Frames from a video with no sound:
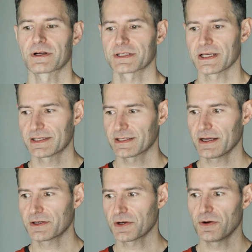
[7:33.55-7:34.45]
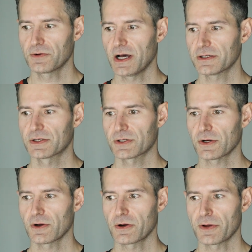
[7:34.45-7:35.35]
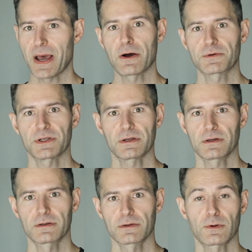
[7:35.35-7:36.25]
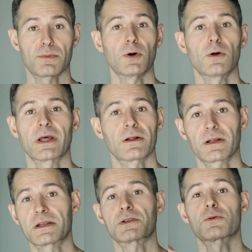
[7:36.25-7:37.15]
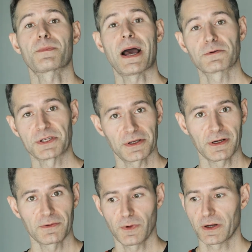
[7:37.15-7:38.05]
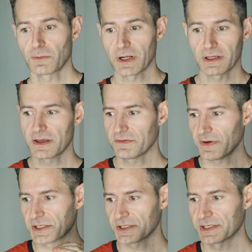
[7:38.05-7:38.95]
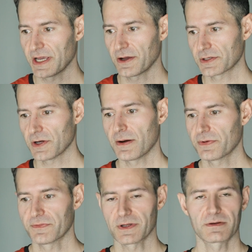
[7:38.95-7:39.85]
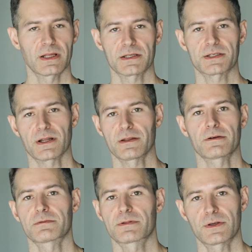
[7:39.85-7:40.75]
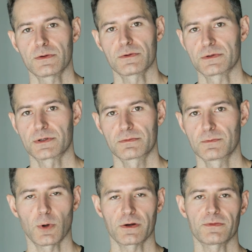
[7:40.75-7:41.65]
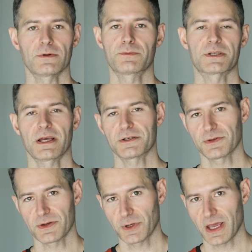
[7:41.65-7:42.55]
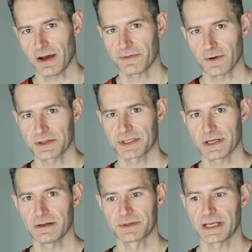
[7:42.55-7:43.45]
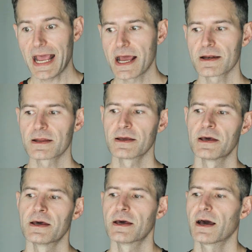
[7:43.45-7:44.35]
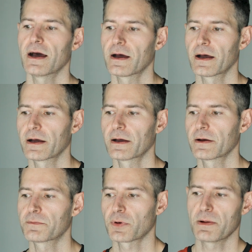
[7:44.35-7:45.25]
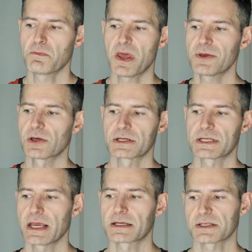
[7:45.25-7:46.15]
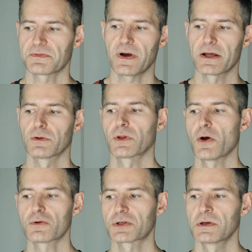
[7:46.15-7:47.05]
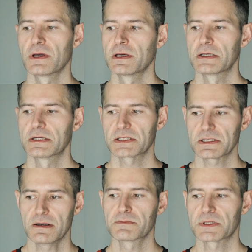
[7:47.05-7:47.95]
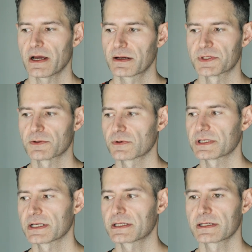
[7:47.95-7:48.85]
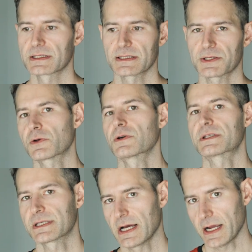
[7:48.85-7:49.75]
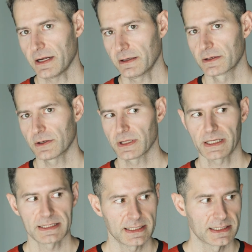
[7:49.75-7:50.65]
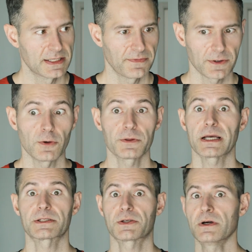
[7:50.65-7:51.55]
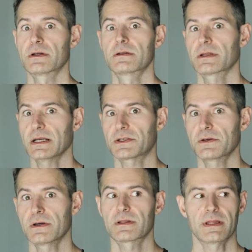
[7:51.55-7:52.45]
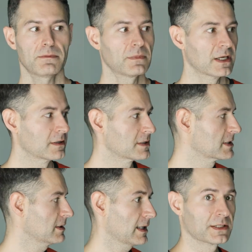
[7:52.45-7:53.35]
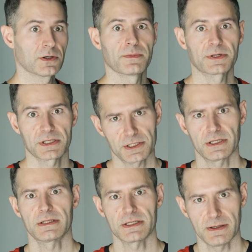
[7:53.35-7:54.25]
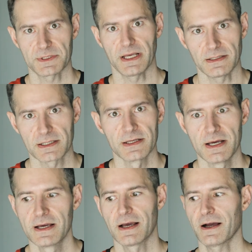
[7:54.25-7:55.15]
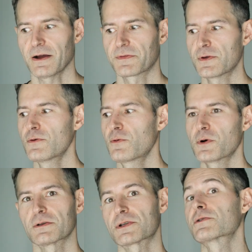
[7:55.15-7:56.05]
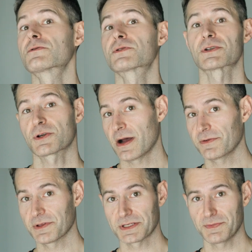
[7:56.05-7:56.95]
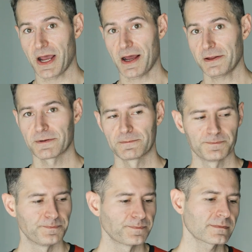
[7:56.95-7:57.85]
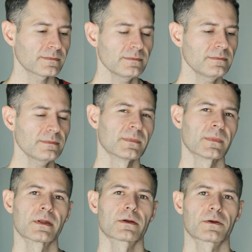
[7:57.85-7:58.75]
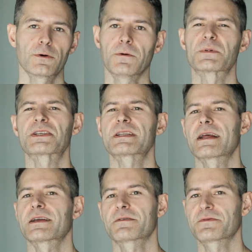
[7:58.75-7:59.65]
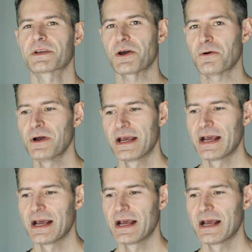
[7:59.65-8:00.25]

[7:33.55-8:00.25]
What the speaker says: And as I said, not turn a mountain or a molehill into a mountain, when really, if I just stay on top of it, it's another huge, wonderful potential that we have for ourselves. And perhaps maybe you could take as a final note, sometimes the resistance is a good sign. You're like, is this difficult? That's good. That's good. That means less competition in some sense. Few will choose to travel this path. Cool. Standing up video.